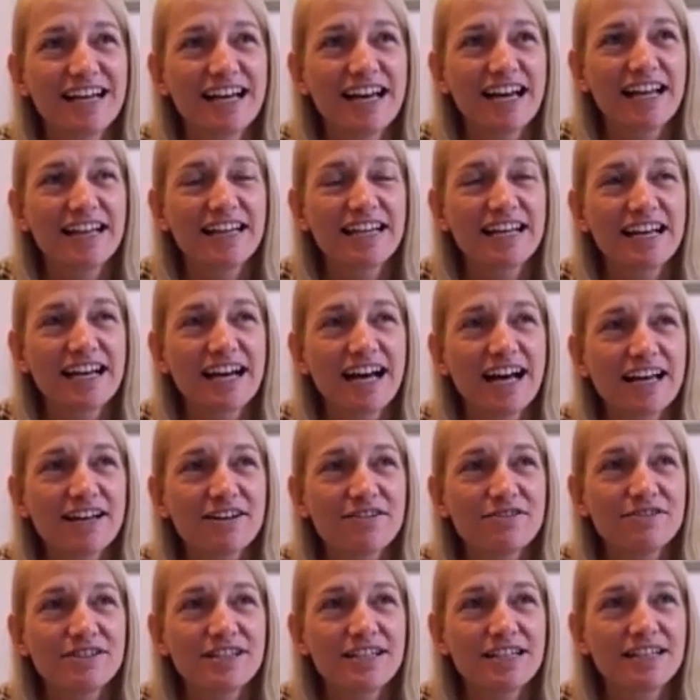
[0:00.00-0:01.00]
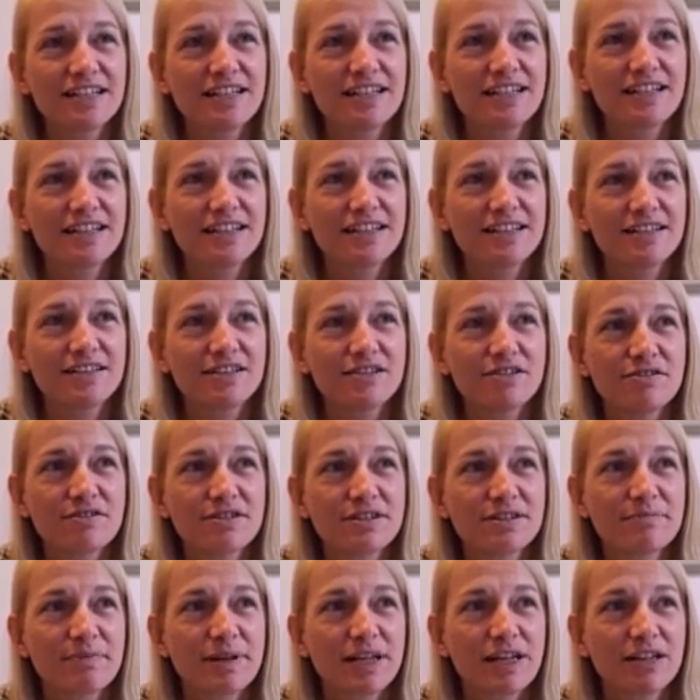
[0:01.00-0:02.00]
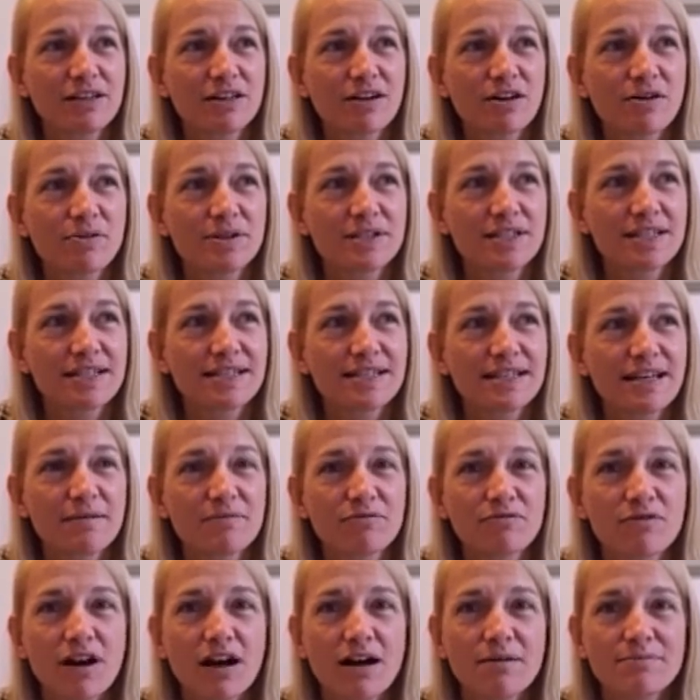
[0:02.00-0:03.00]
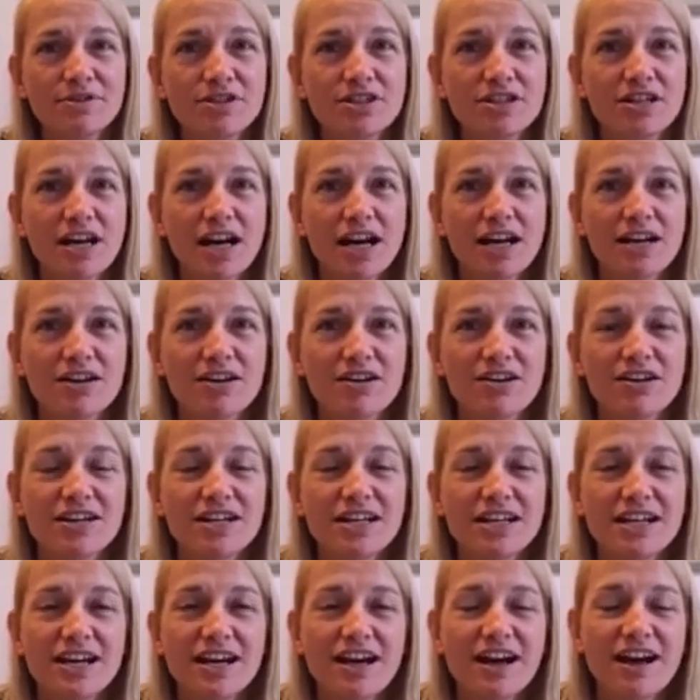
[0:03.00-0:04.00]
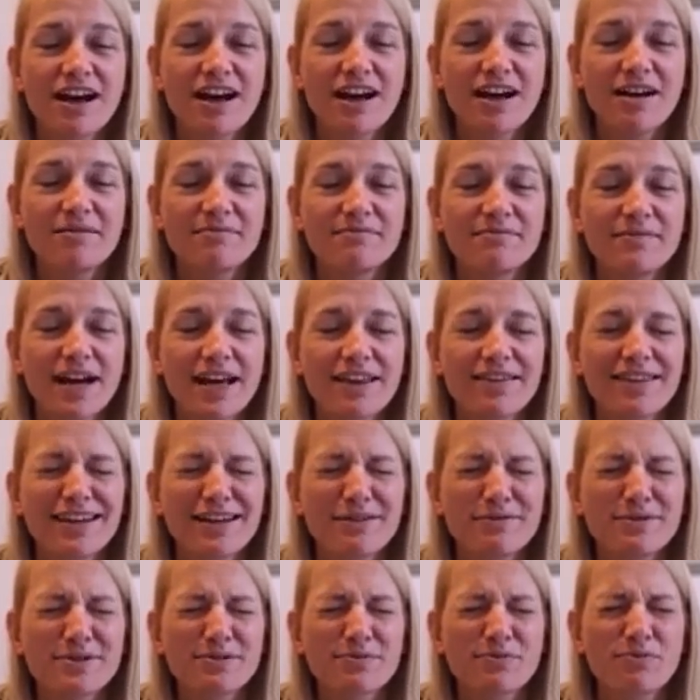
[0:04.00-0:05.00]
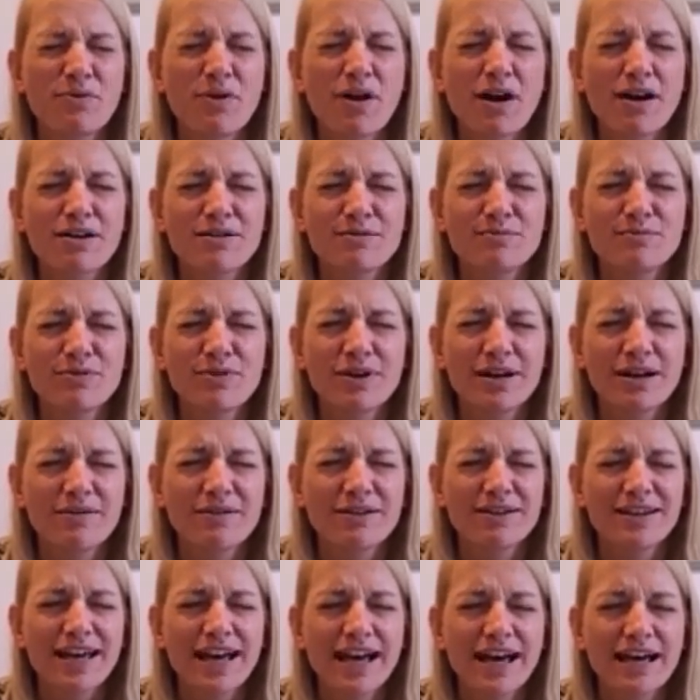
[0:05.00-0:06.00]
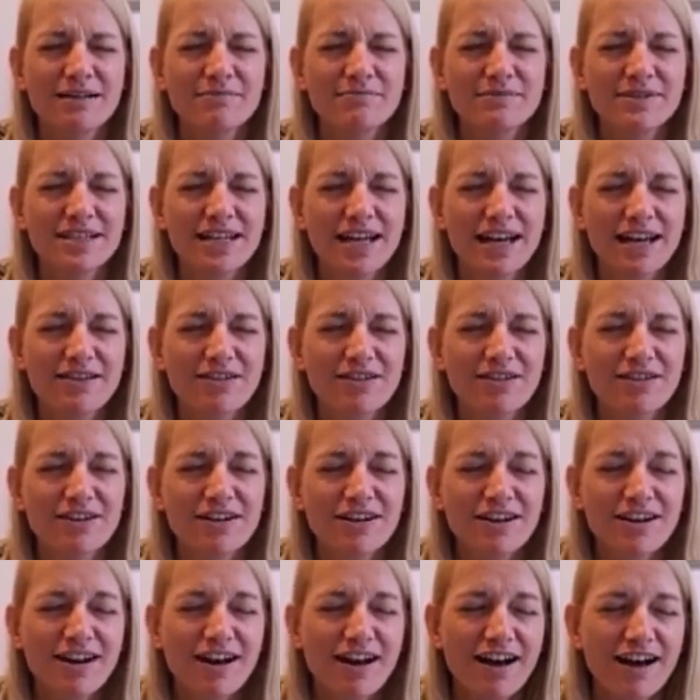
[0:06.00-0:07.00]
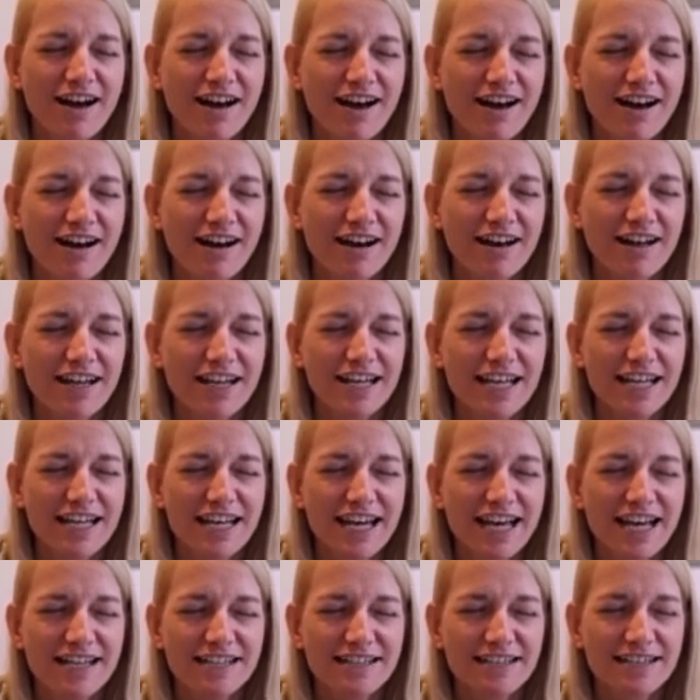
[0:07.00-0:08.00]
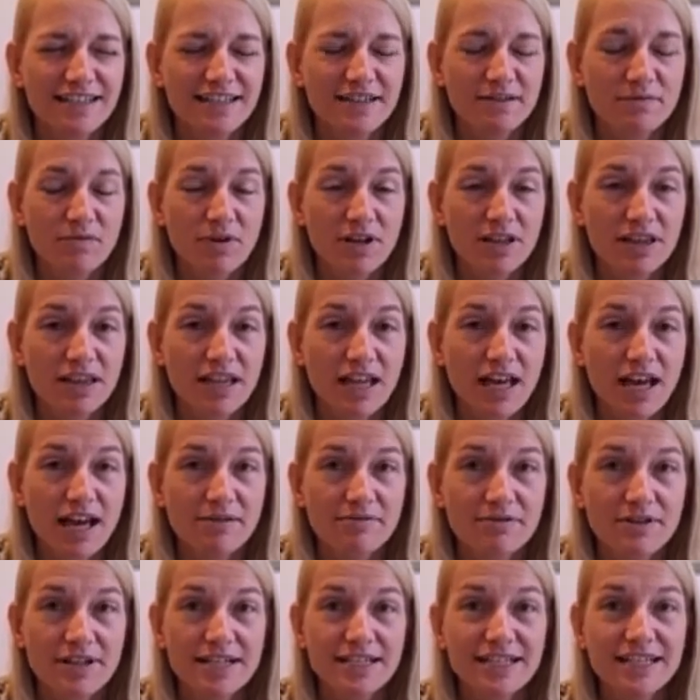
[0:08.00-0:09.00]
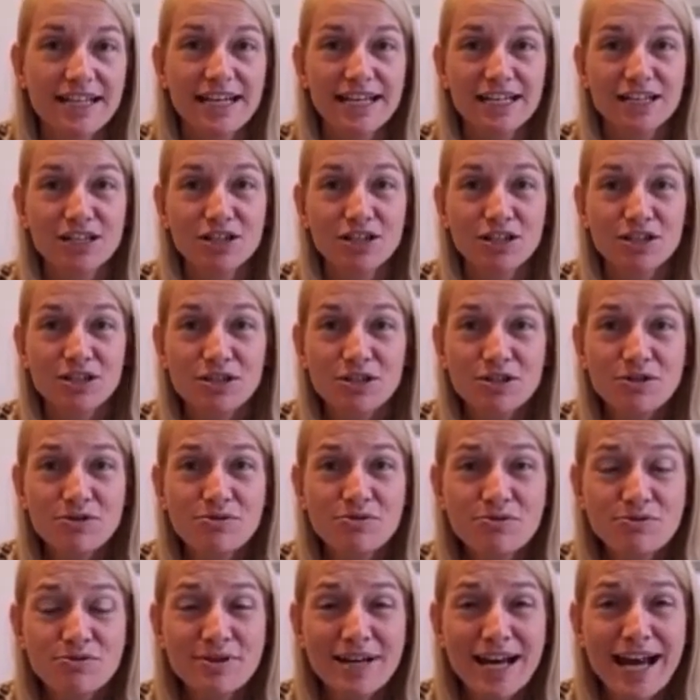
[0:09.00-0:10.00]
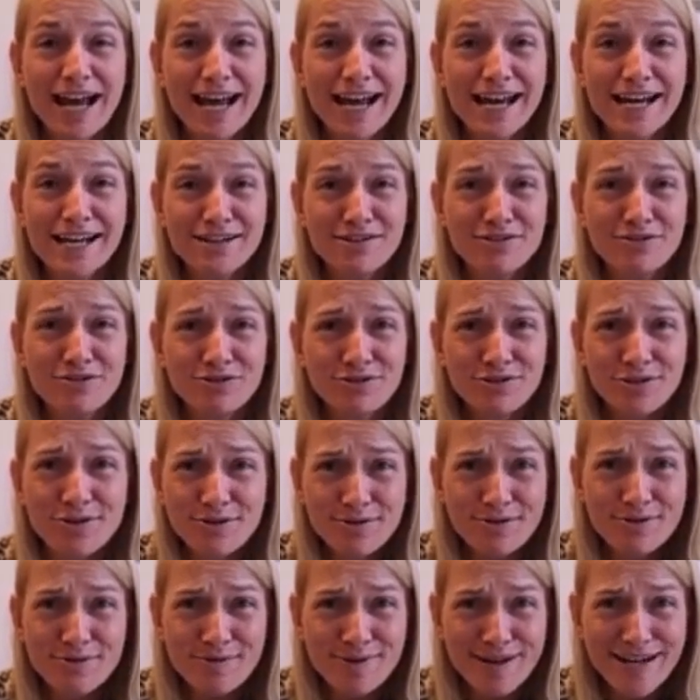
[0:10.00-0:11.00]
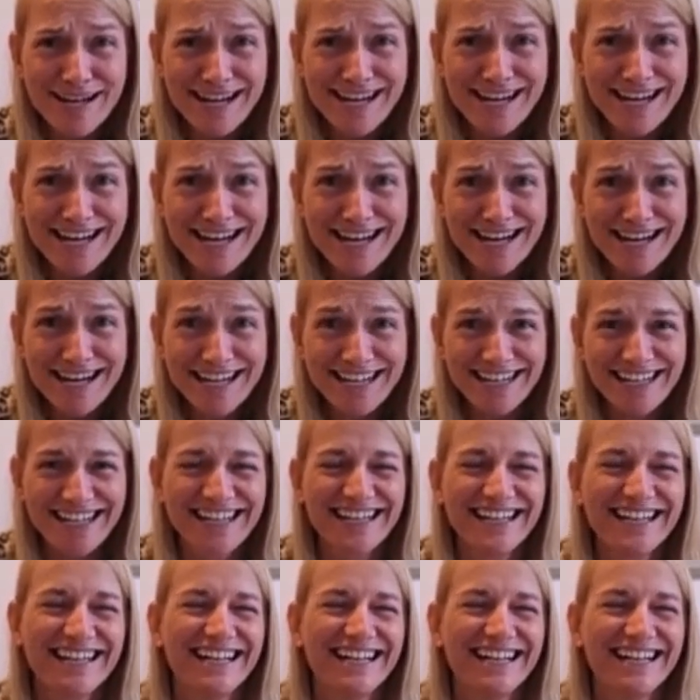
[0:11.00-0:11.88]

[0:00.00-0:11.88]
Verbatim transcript: and the guy who did the Deuce Bigalow, what's his name, Rob Schneider, um, I think it was Waterboy with Adam Sandler. Uh, he has this one line where he's like, "You can do it,"